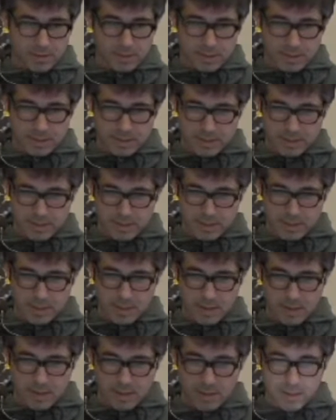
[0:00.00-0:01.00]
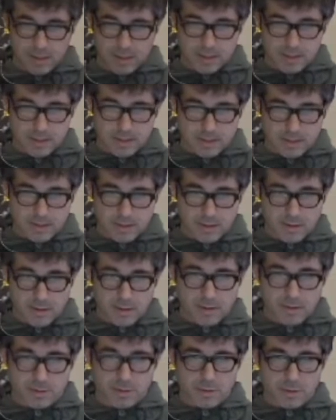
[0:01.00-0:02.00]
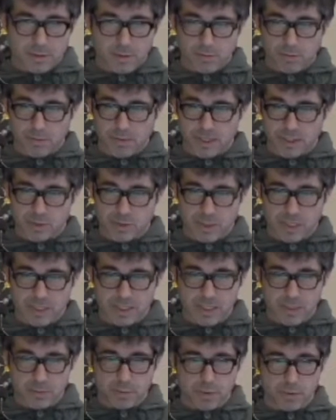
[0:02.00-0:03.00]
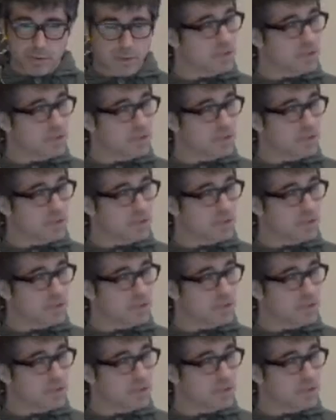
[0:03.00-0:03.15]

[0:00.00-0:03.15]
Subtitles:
Let's hear this. So that's one example.